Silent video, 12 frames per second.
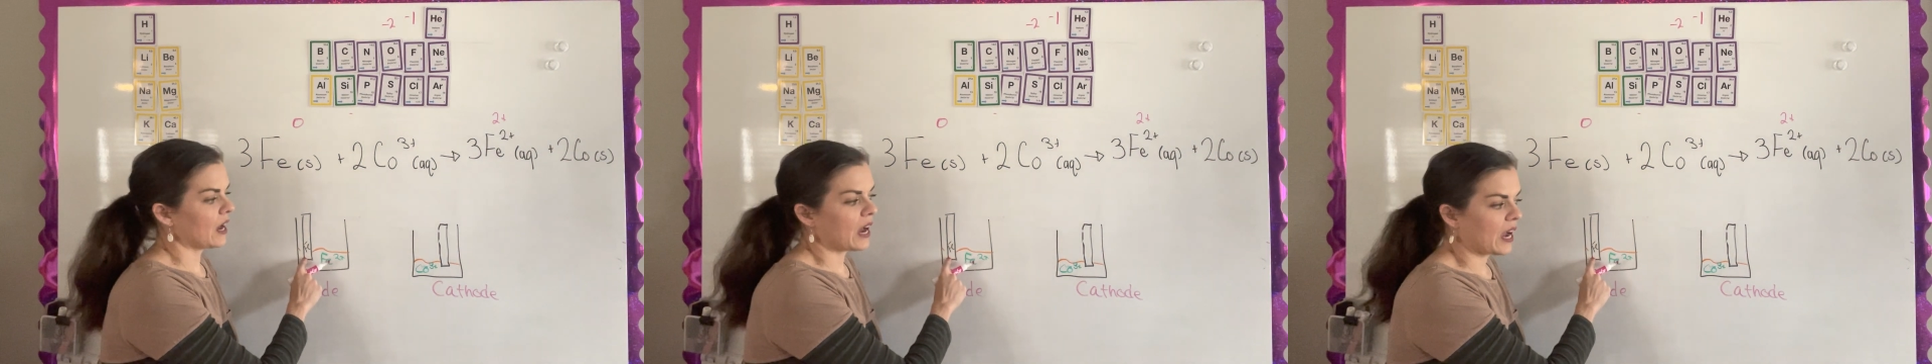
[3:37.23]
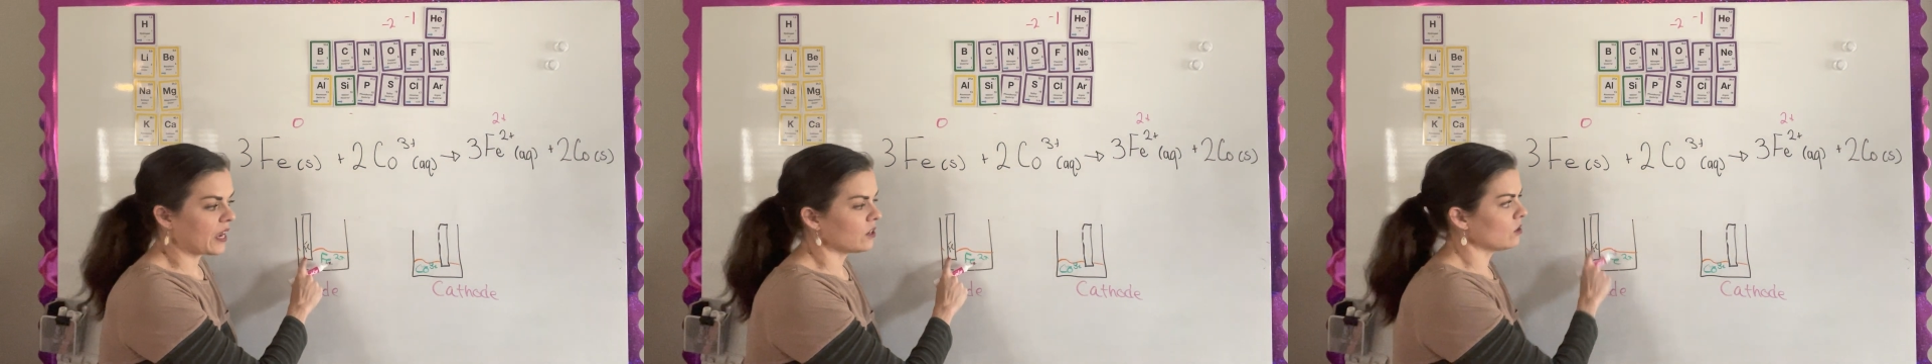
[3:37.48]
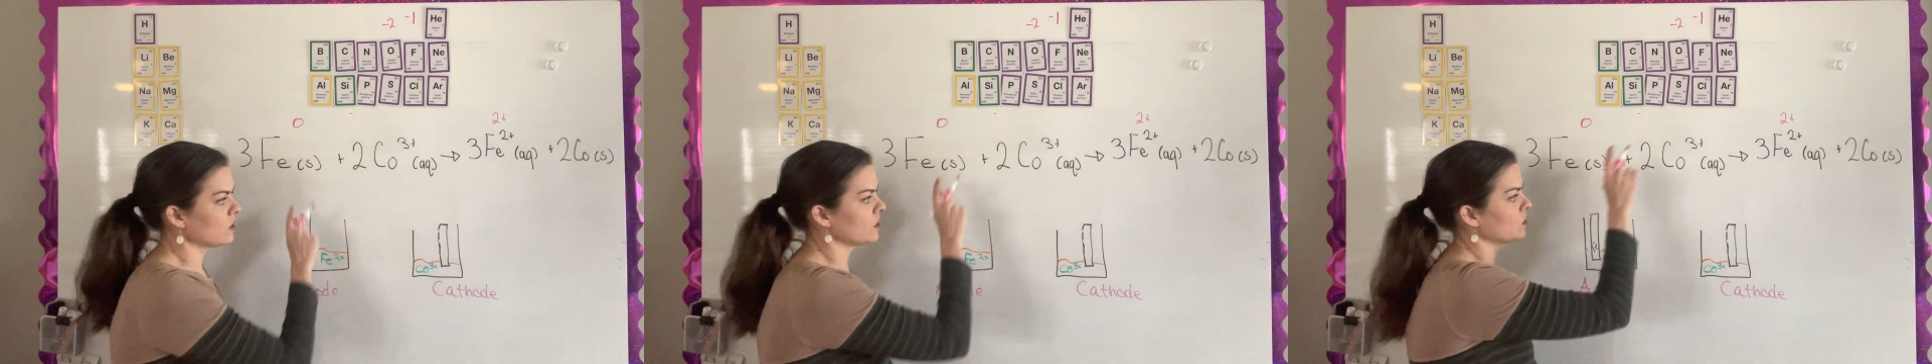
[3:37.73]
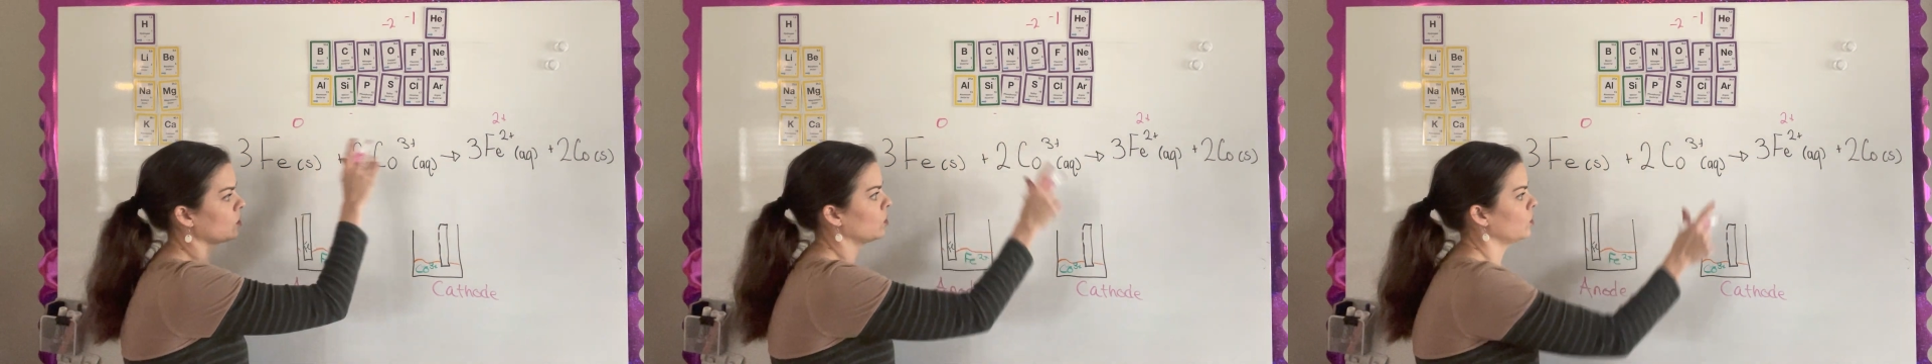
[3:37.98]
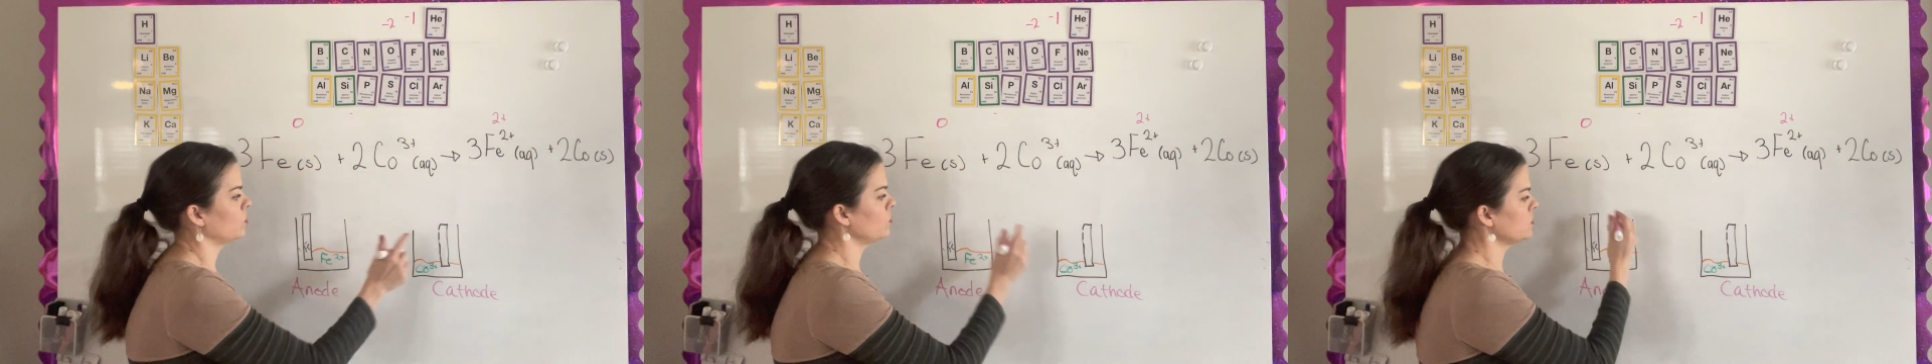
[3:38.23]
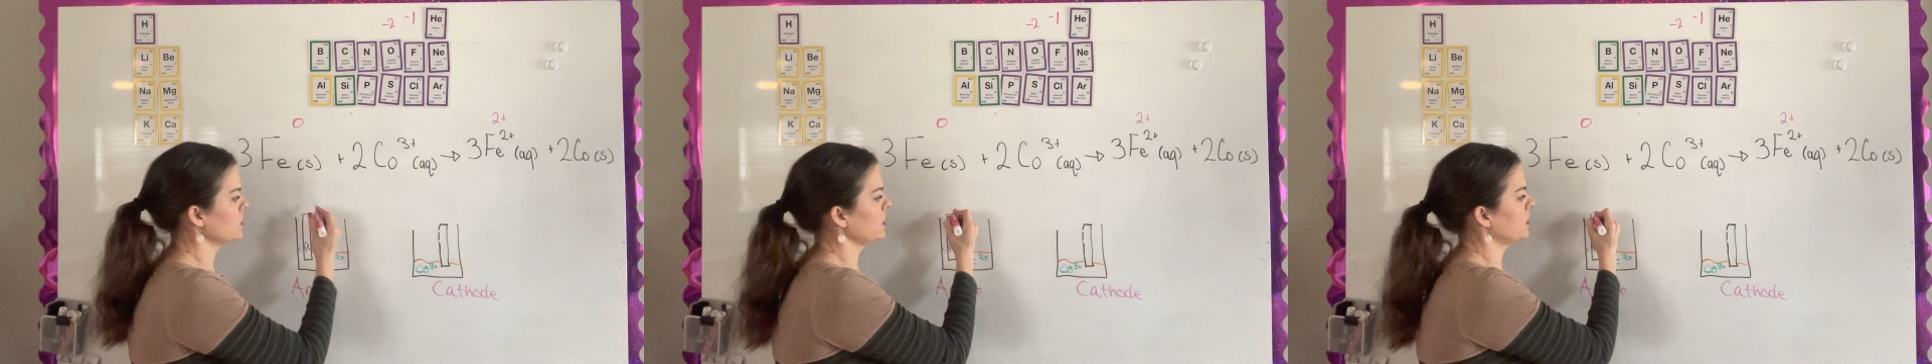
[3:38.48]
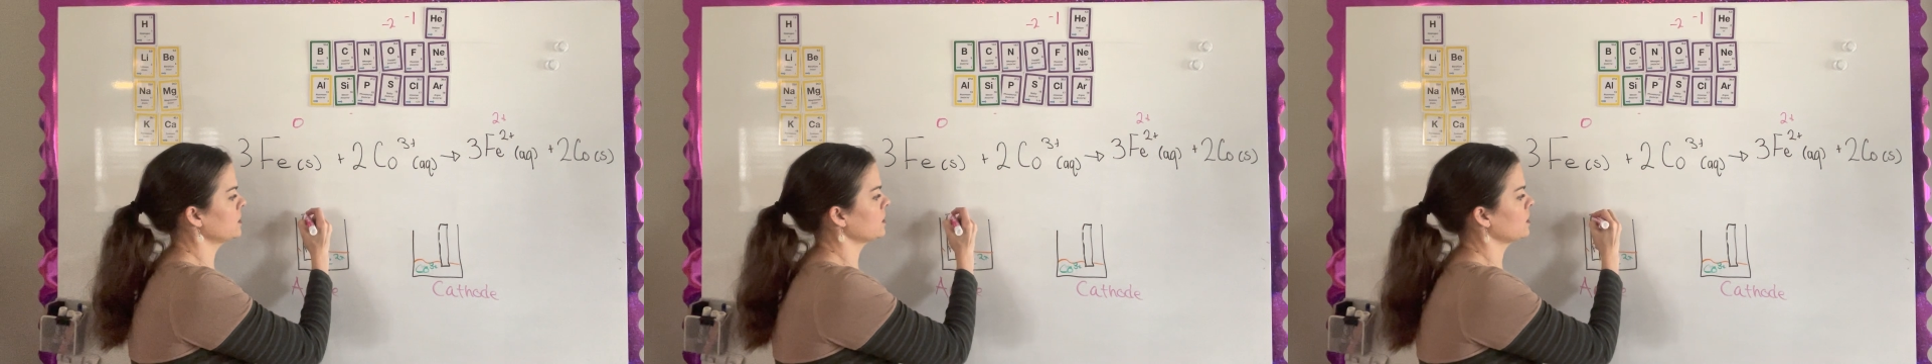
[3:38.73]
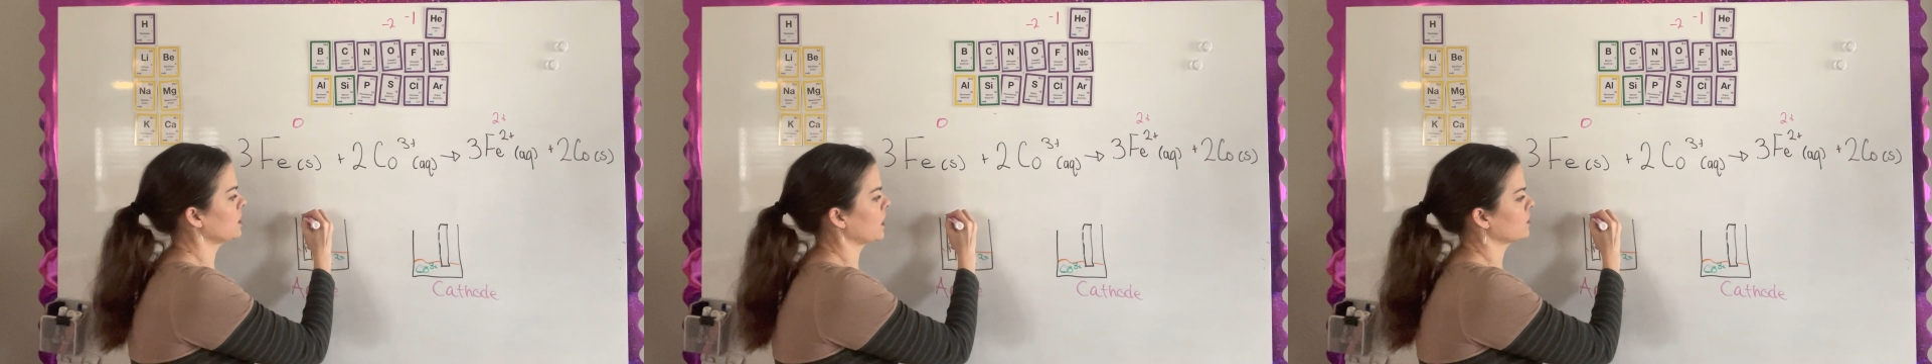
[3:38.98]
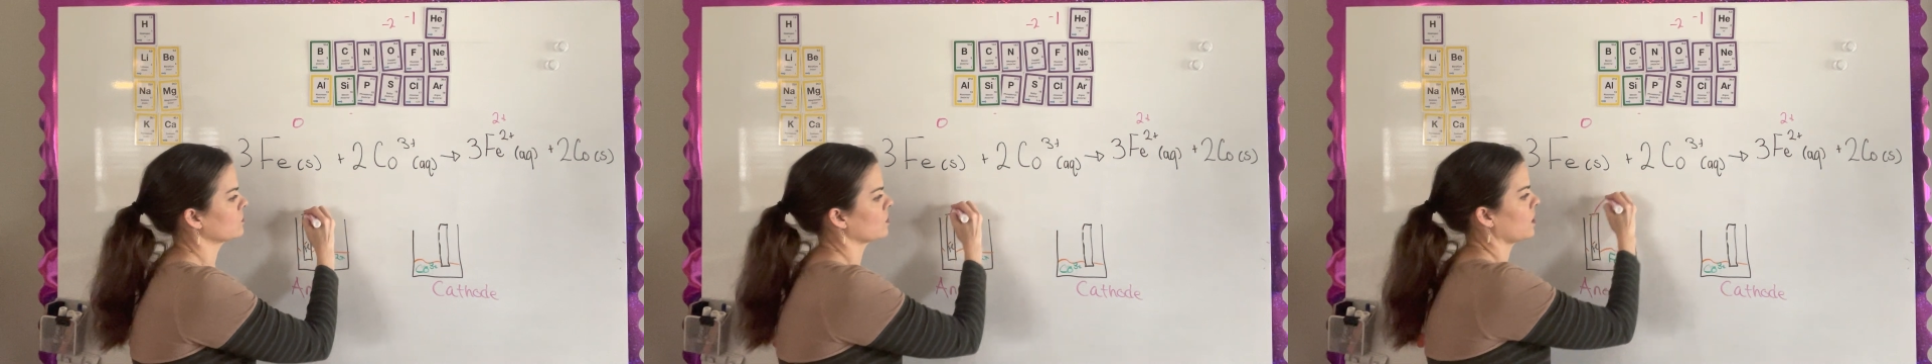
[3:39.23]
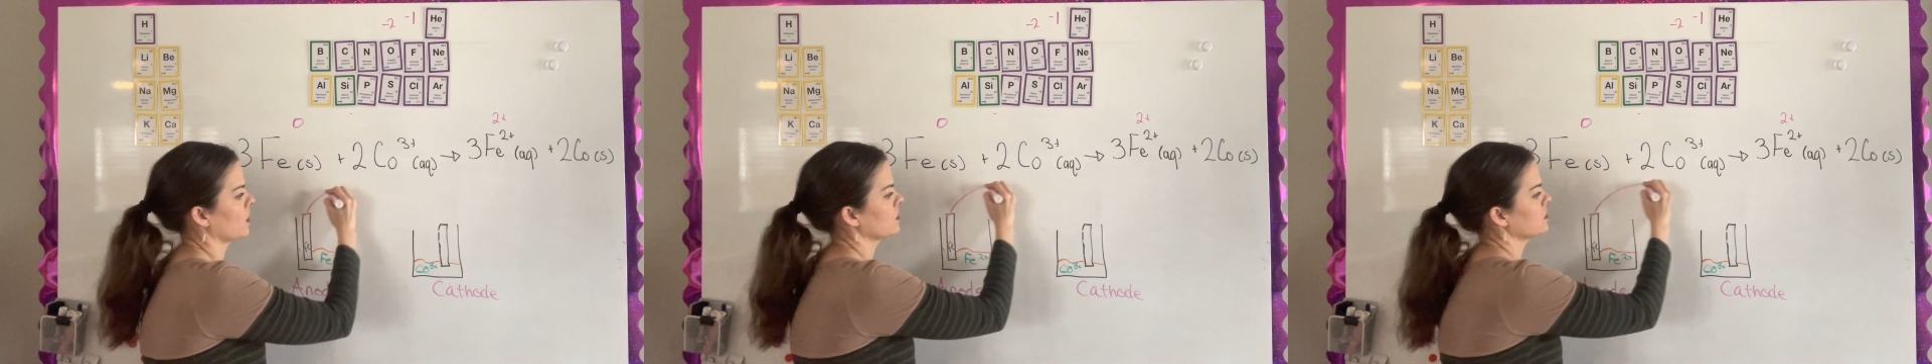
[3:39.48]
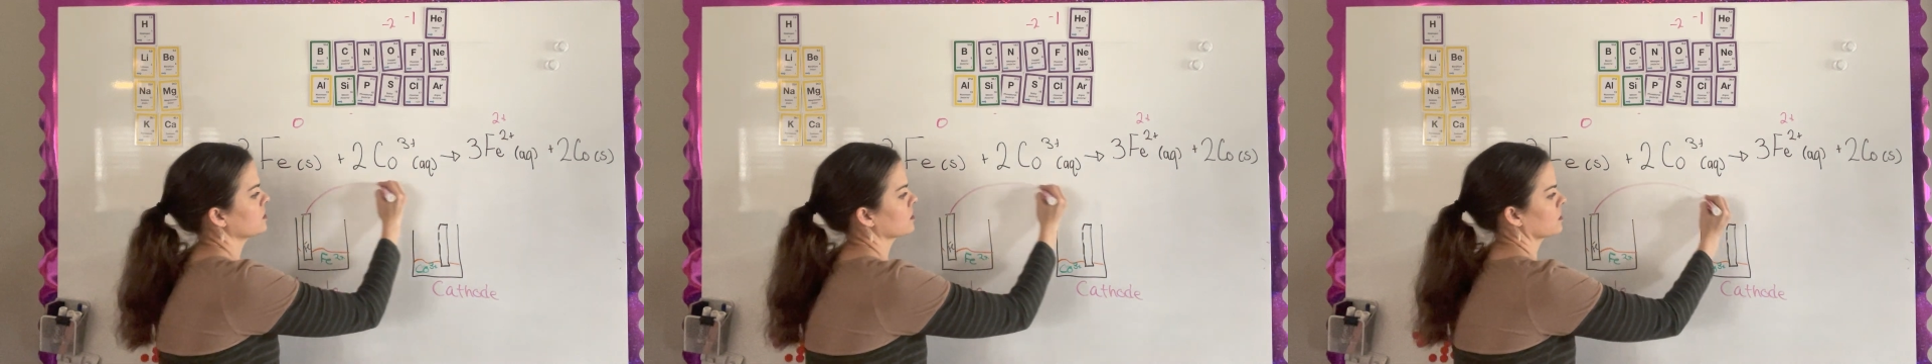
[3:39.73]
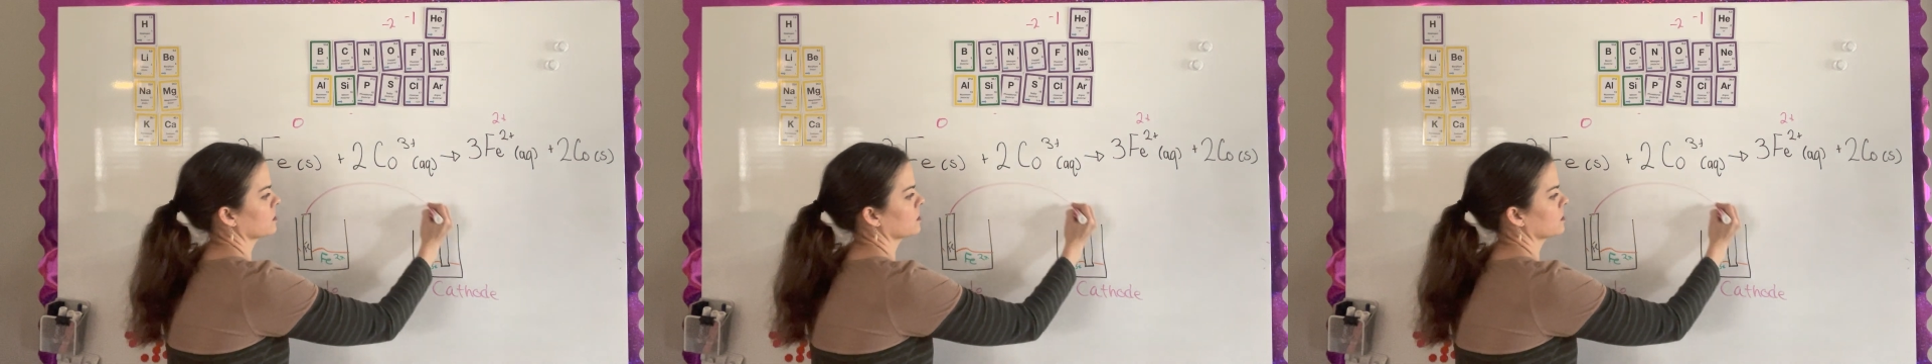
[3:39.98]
iron is losing its electrons,